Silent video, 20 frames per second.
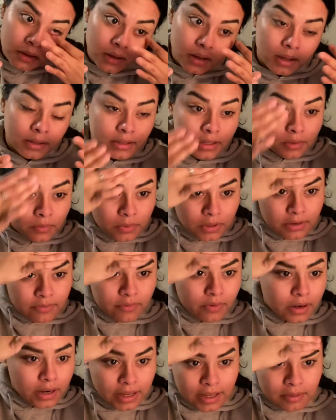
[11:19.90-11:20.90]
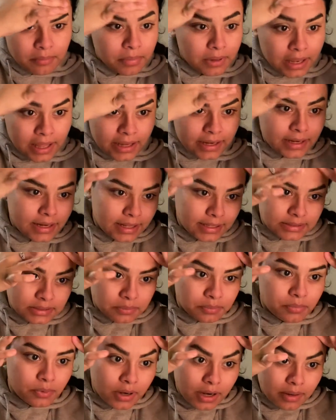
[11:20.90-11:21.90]
And then whenever I applied it as a
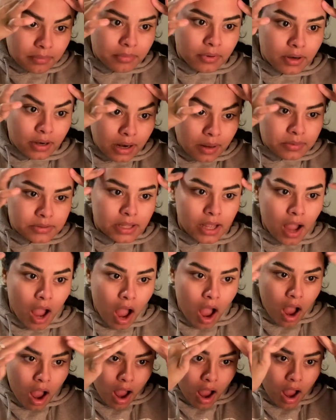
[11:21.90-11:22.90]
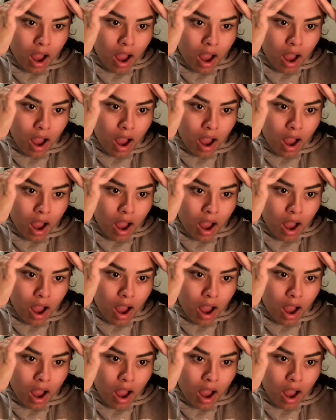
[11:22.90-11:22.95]
primer, I was like, oh,